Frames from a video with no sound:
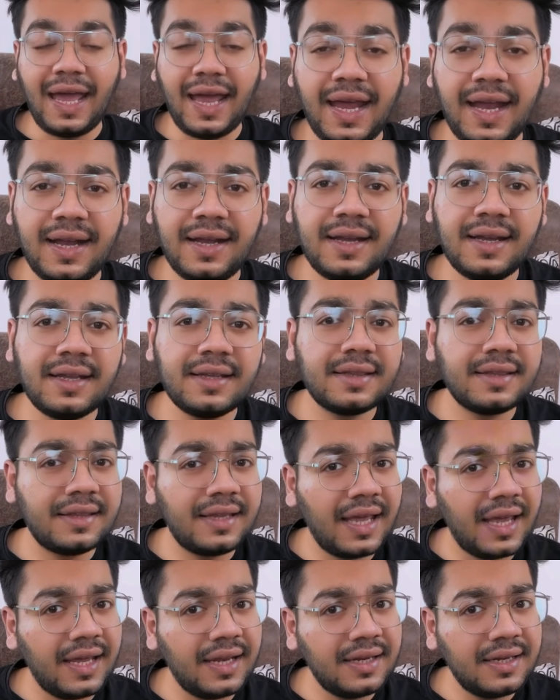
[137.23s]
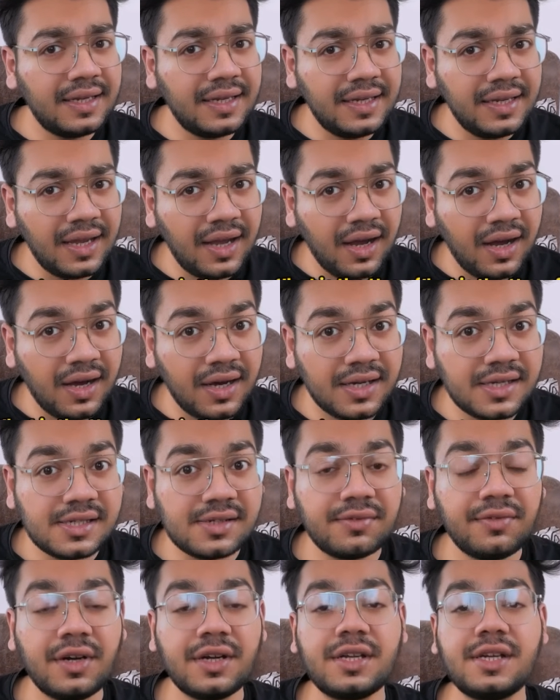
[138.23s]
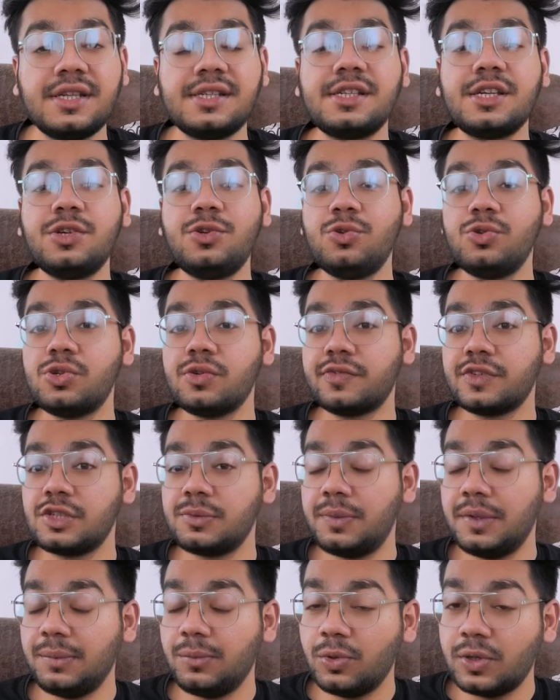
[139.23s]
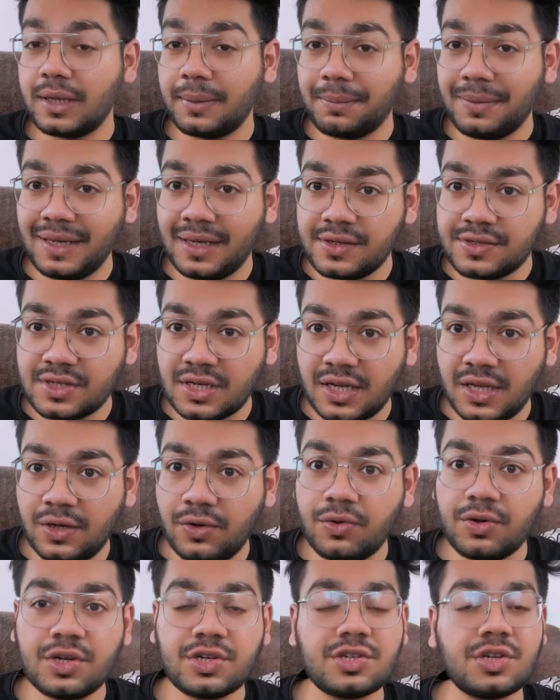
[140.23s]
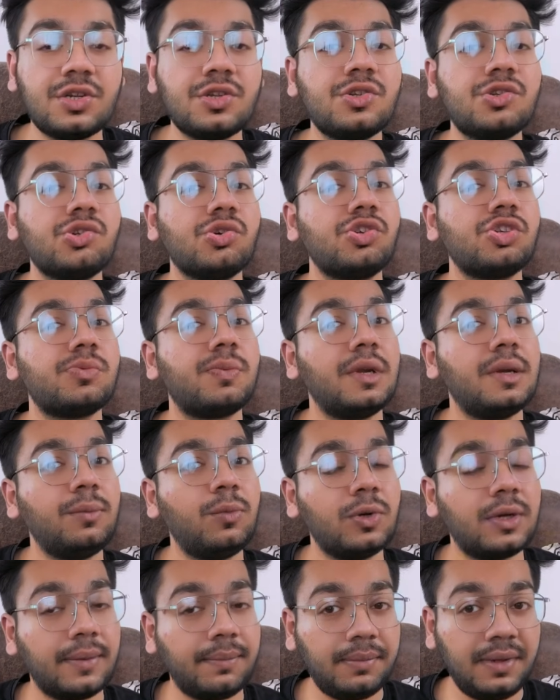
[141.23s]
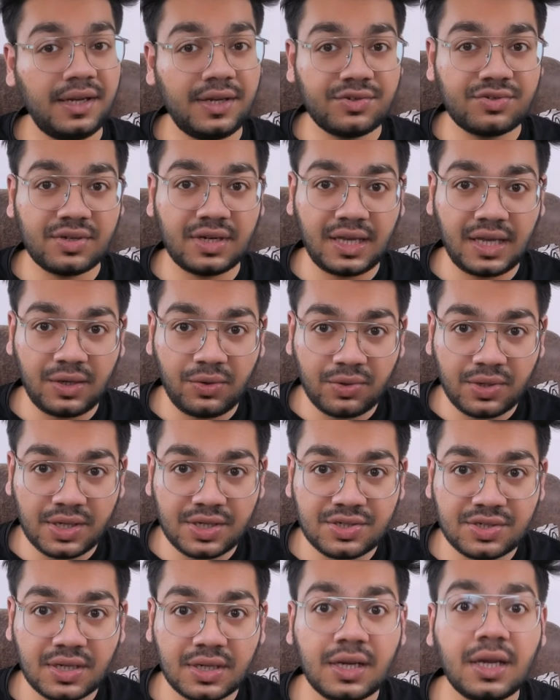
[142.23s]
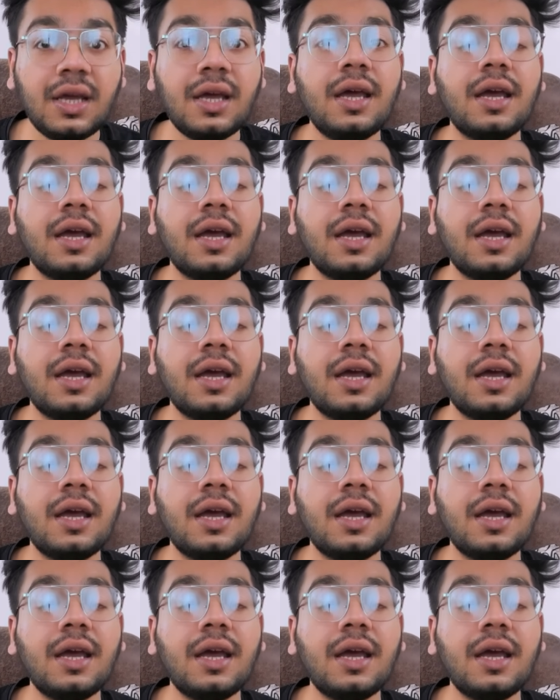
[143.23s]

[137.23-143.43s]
and then he asks what is the use of spring boot application annotation so spring boot application annotation